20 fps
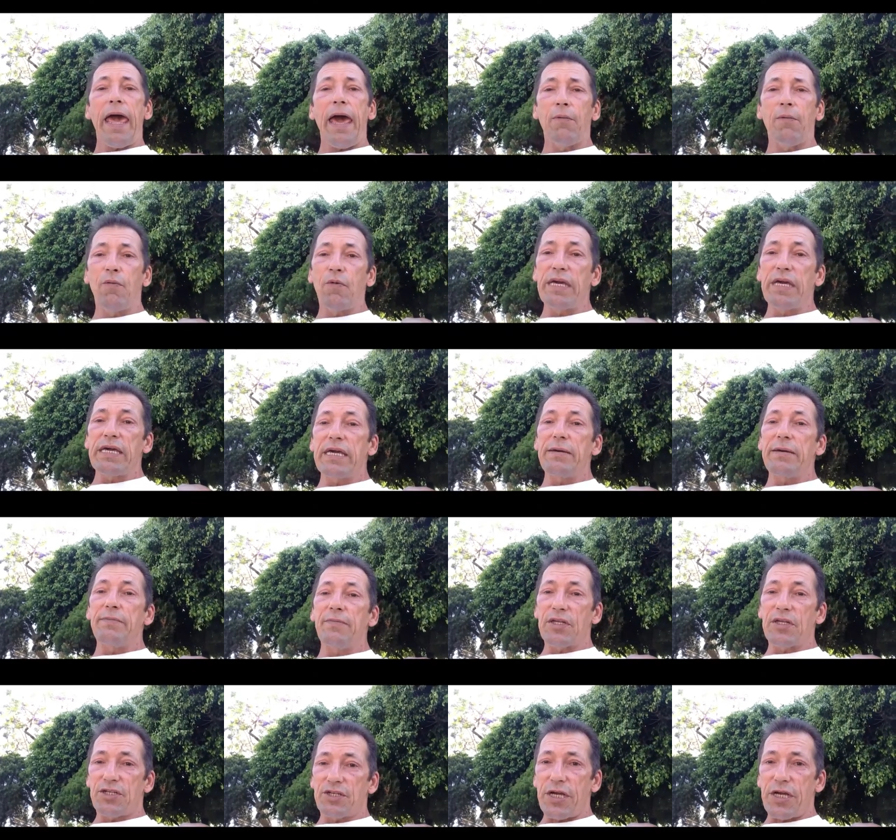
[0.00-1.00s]
and we keep
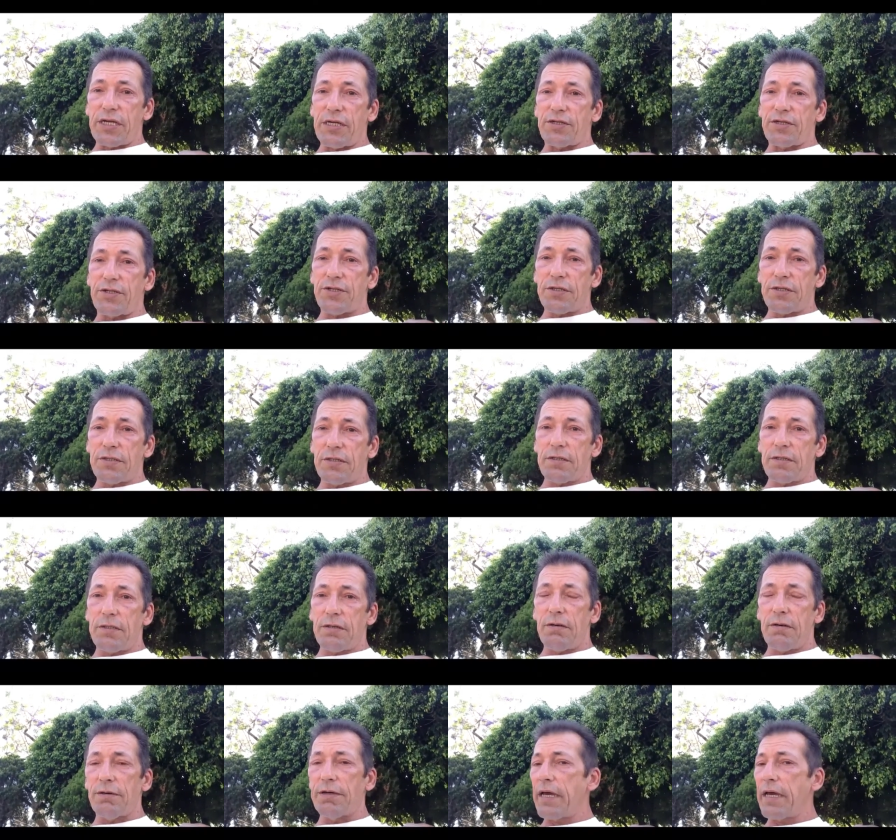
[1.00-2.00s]
the change,
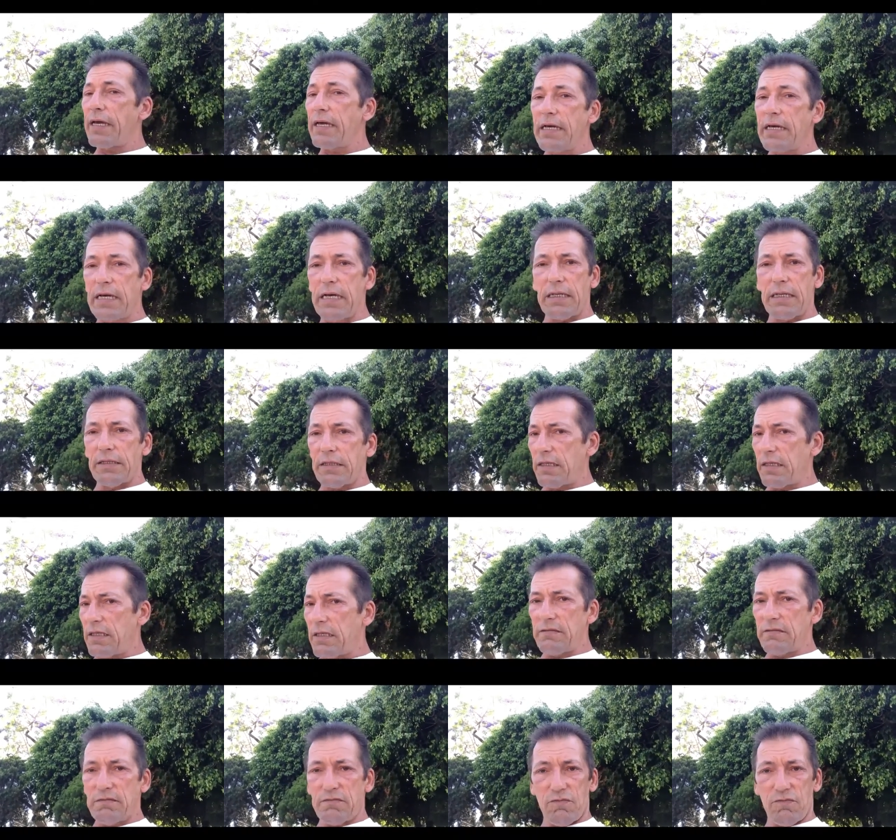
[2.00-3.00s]
okay? Uh,
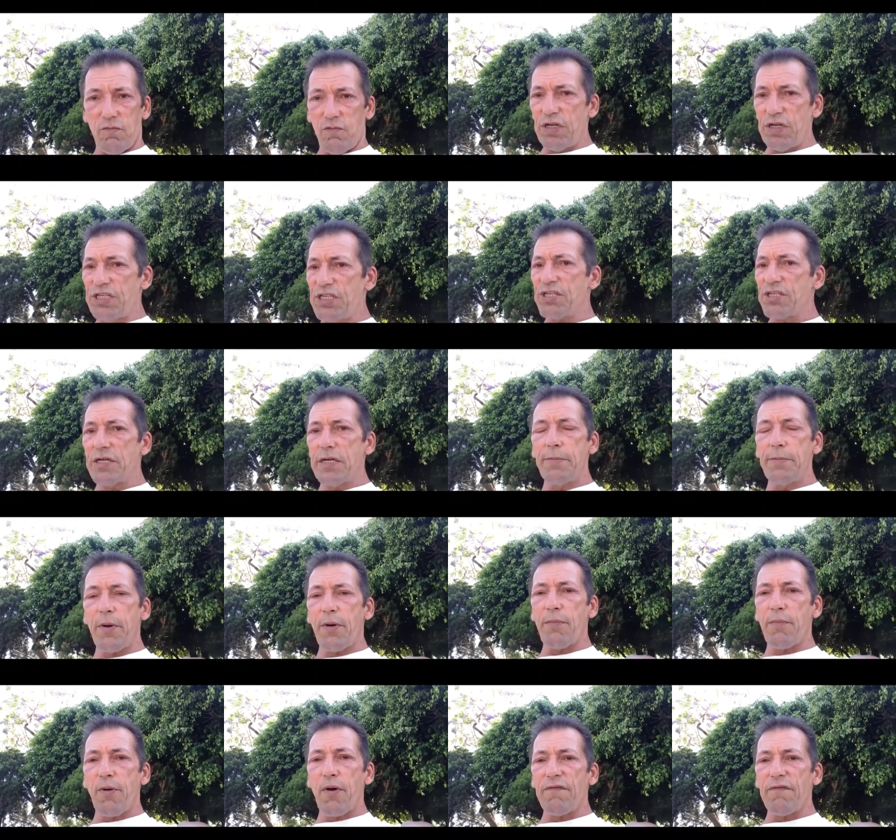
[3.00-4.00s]
the, we just keep
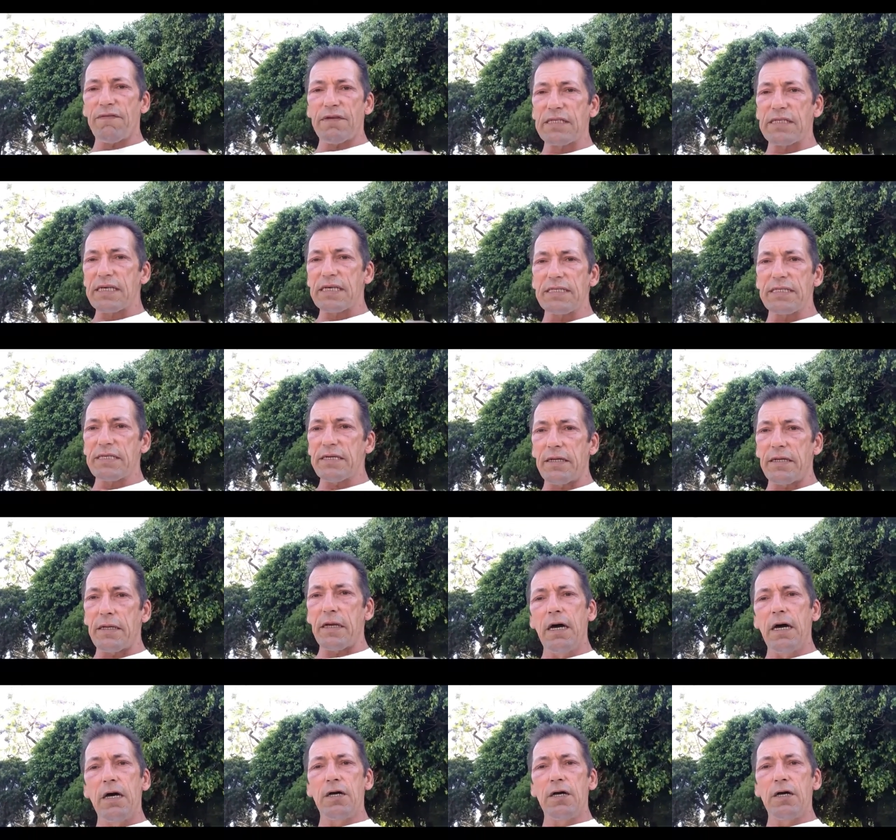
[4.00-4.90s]
our profits, that's it.